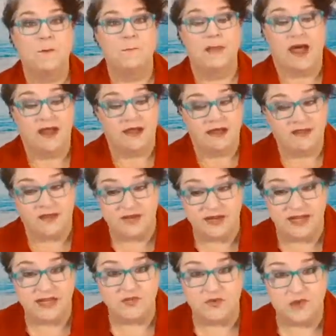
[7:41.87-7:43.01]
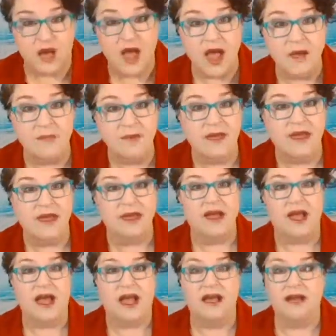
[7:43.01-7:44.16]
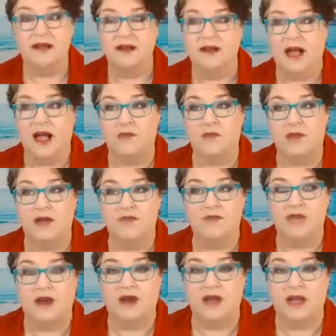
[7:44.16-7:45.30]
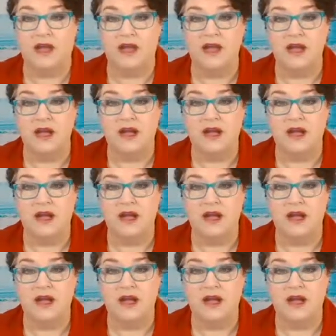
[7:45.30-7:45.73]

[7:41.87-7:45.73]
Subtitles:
But 30 days were up, and I went over there, and let's